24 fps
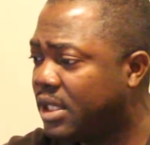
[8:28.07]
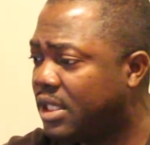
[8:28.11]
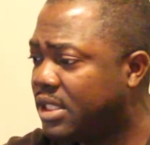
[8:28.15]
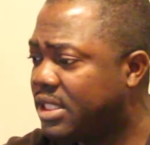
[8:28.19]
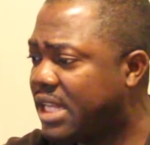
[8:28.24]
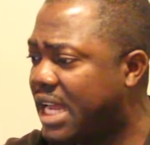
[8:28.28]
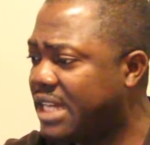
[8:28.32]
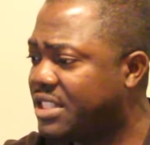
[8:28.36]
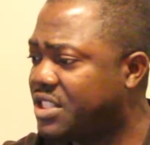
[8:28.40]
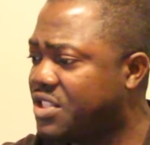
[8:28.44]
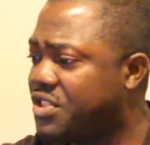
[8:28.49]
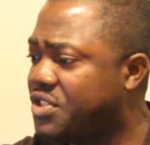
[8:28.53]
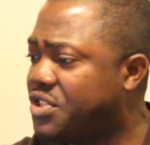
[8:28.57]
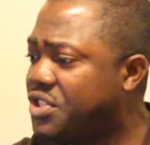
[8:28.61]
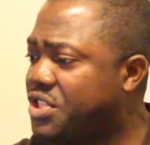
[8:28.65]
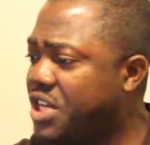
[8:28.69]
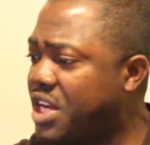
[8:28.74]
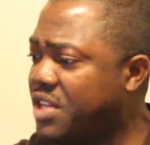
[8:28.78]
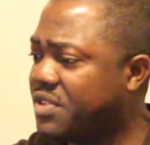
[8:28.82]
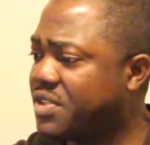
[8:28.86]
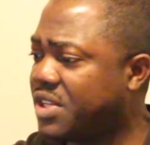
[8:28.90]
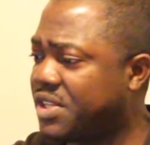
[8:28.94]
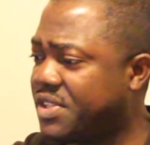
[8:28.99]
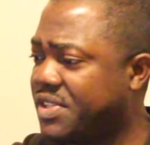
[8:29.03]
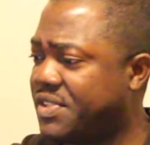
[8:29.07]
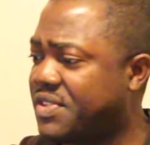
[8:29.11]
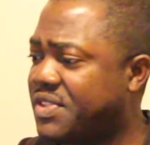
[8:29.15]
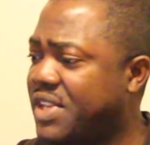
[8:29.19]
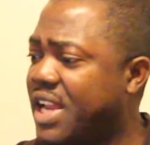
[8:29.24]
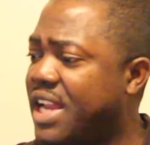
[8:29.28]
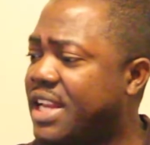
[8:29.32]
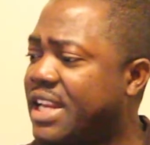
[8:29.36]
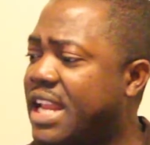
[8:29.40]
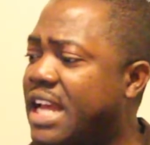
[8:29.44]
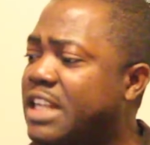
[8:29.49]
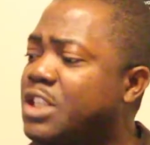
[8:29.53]
That is Jesus
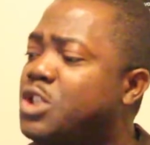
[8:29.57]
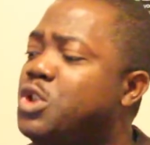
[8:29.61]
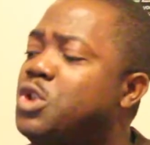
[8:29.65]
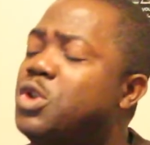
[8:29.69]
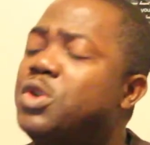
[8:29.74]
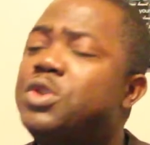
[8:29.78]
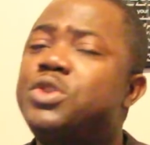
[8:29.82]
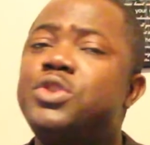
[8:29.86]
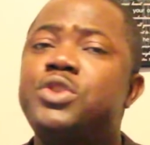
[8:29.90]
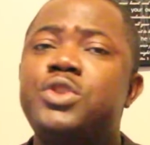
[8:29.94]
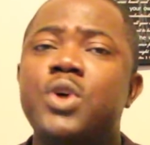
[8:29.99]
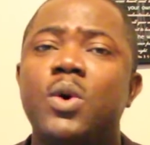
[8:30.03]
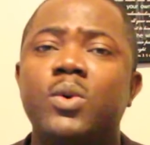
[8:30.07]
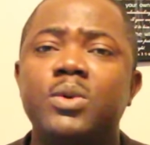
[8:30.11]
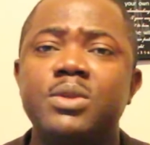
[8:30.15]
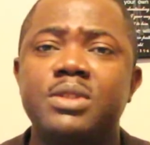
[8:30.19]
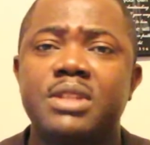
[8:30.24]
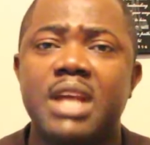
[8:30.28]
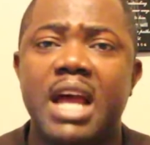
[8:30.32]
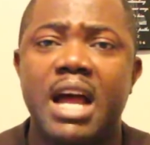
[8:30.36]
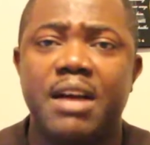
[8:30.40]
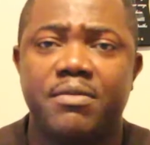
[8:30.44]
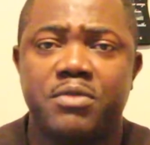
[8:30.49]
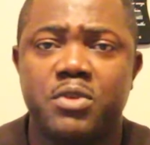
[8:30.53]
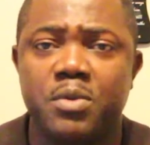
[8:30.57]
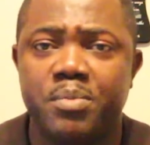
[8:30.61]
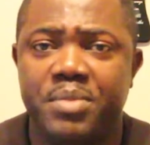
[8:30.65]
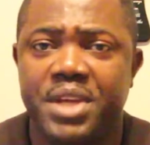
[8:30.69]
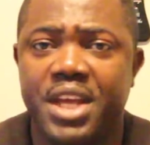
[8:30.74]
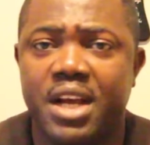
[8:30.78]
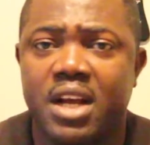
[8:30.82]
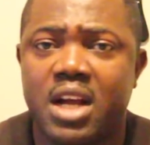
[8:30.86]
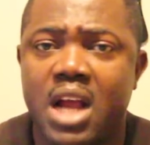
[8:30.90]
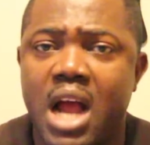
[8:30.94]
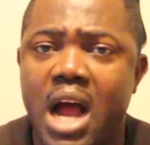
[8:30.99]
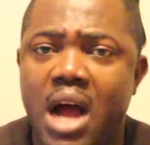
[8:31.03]
saying that you don't have to
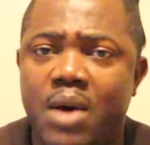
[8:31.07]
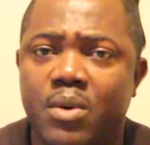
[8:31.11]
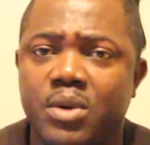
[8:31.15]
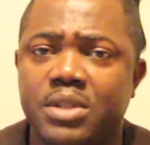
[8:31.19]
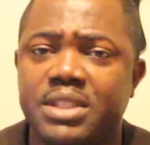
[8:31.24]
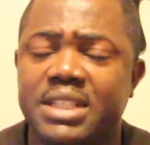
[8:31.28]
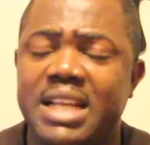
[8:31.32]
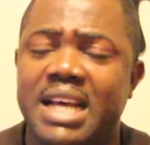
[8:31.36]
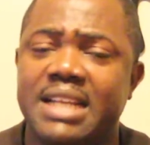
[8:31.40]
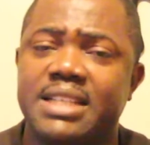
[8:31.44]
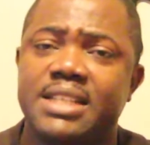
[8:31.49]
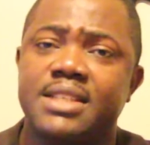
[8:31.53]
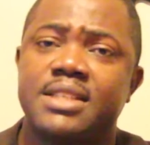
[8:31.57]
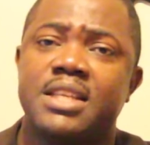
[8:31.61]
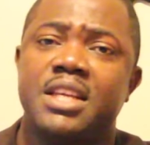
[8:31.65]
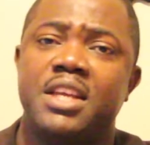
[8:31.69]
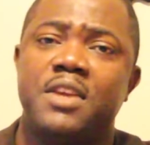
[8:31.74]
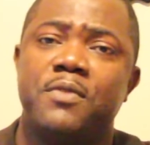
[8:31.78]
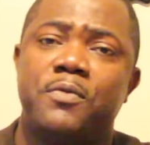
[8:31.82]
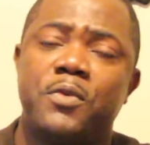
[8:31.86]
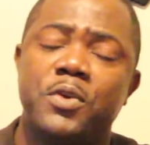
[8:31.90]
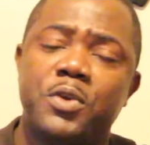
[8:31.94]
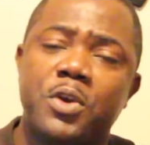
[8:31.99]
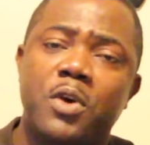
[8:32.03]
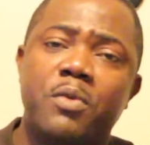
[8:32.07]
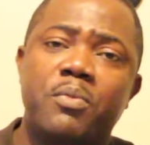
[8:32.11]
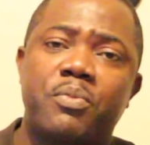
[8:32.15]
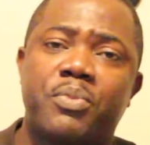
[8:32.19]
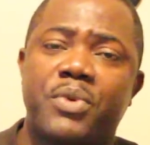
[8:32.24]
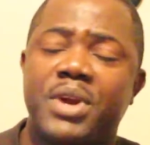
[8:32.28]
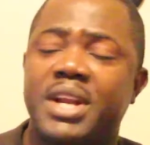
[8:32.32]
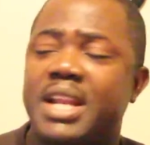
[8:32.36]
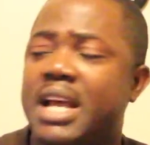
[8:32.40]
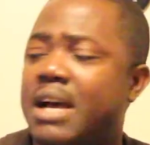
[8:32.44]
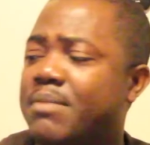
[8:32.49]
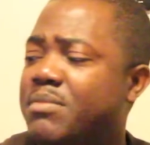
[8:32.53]
be a coward. That is, if you don't
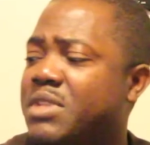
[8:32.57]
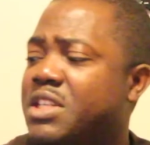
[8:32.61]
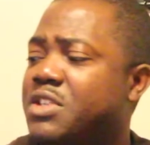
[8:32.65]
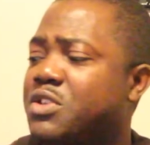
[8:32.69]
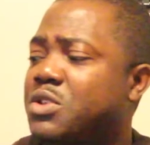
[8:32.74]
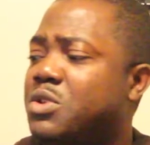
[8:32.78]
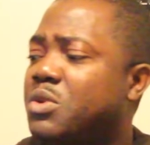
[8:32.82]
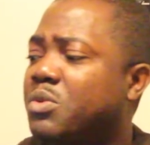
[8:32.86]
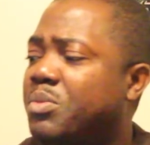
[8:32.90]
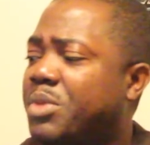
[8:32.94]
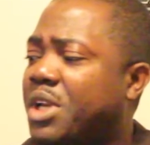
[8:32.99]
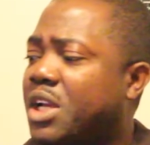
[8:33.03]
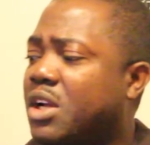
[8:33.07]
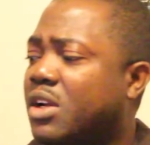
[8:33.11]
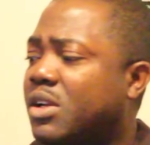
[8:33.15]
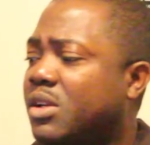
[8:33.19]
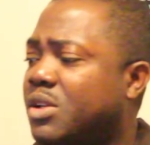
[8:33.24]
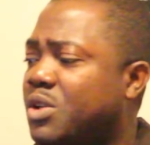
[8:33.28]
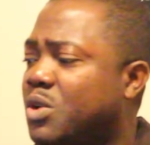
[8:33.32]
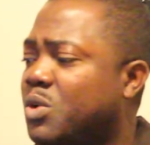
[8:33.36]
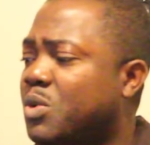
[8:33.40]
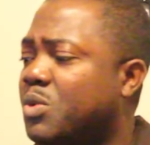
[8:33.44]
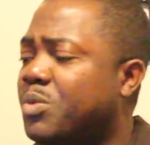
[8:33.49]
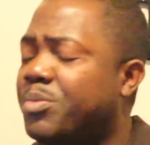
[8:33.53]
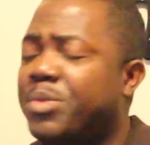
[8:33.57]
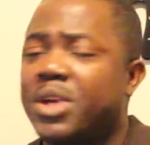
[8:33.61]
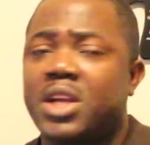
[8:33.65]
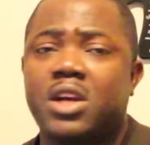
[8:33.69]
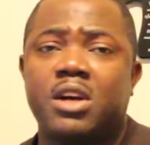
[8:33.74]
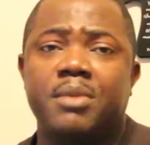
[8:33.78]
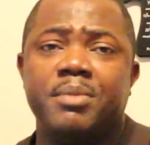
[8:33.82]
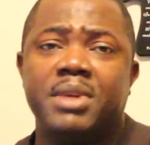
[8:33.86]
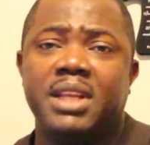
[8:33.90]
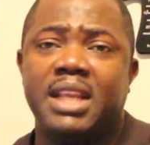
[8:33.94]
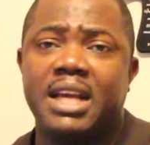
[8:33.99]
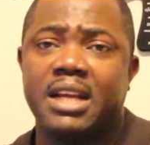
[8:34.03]
pray, that means you be, you
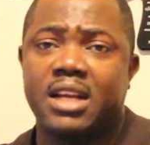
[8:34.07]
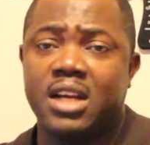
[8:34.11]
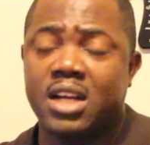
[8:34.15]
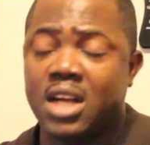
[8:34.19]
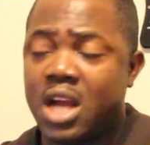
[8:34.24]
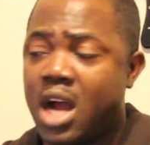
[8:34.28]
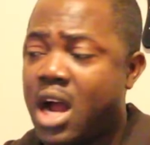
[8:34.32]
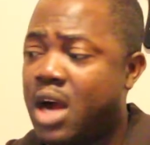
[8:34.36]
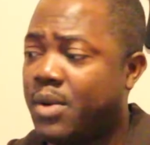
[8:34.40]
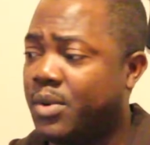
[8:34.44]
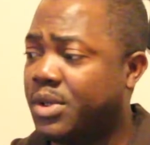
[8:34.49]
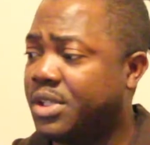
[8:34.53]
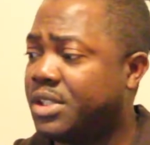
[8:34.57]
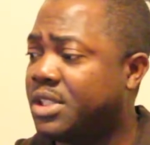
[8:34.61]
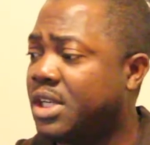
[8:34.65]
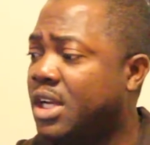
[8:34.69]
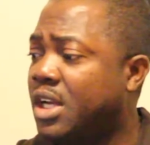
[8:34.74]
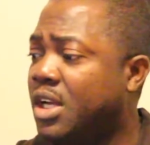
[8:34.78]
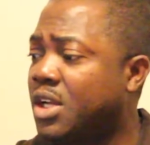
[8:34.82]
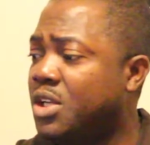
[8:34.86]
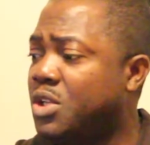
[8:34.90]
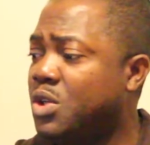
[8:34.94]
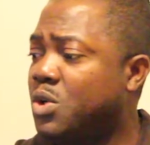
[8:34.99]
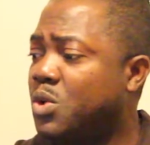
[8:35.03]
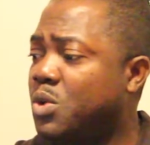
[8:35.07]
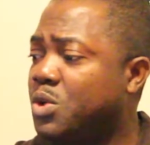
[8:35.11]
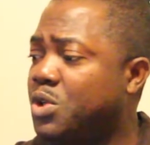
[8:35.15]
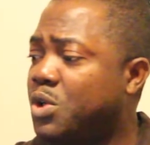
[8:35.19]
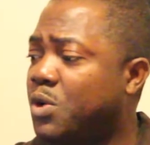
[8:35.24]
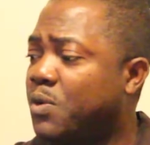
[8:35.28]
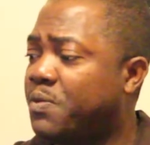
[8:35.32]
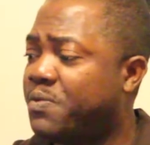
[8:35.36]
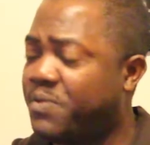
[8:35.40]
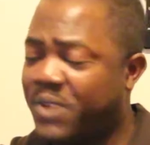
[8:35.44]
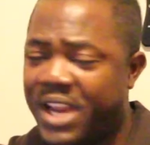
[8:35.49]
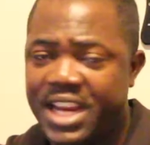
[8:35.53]
becoming like a coward. You
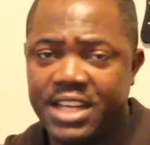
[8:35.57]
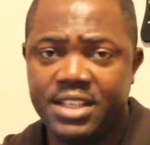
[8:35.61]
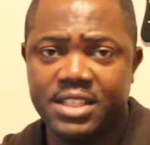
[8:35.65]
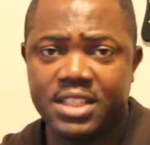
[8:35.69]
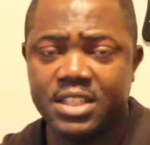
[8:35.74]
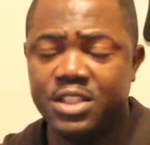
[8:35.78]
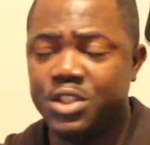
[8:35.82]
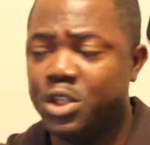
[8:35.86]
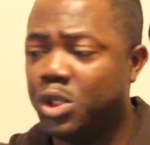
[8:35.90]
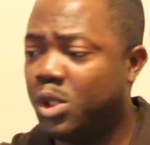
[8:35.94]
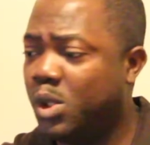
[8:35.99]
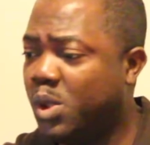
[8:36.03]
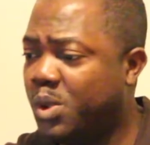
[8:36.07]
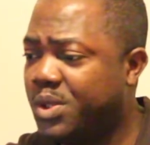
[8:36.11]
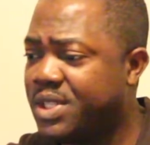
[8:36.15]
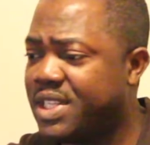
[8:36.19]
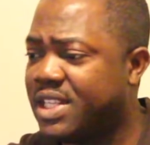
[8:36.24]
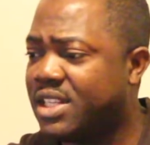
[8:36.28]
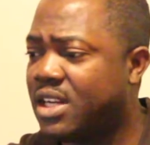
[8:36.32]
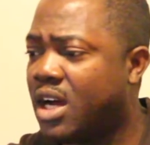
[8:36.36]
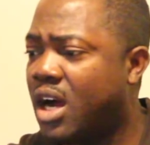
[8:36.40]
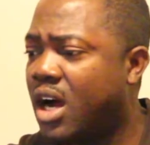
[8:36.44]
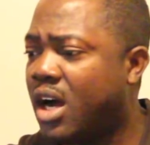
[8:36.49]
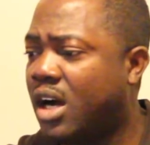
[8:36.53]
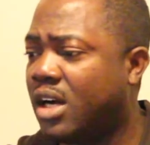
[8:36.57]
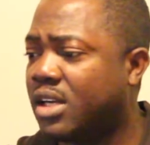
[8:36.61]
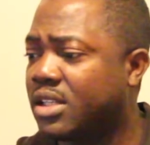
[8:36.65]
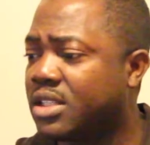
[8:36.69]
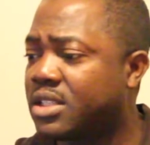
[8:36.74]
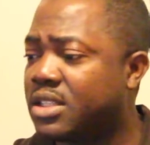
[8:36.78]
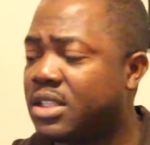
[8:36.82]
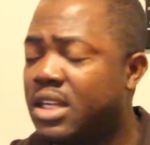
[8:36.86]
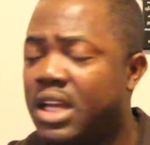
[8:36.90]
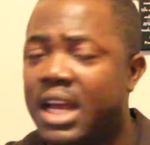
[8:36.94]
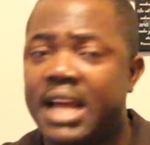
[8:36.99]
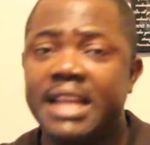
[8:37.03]
you're fainting, you're losing
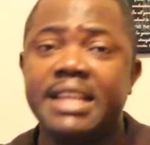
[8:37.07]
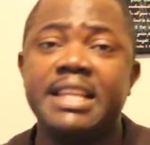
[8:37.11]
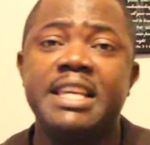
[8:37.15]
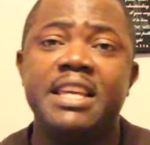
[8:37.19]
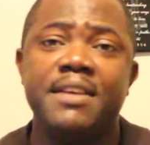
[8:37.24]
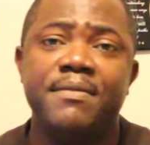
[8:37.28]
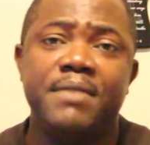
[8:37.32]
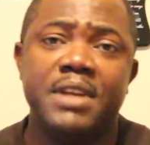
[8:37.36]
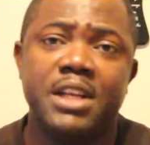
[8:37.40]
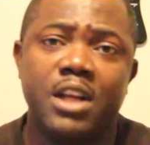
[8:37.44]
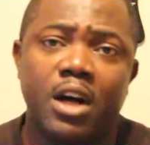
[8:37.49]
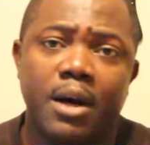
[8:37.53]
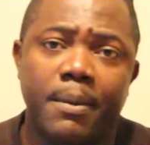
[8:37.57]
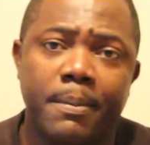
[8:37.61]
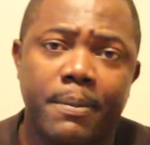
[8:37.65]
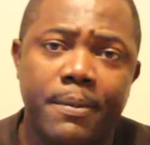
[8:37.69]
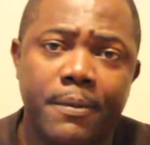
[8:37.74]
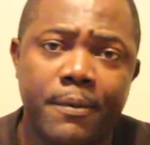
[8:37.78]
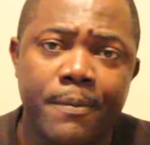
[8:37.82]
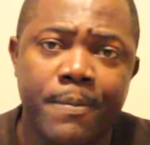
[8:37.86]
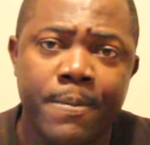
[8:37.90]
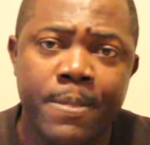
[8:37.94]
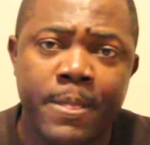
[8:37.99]
heart and giving up.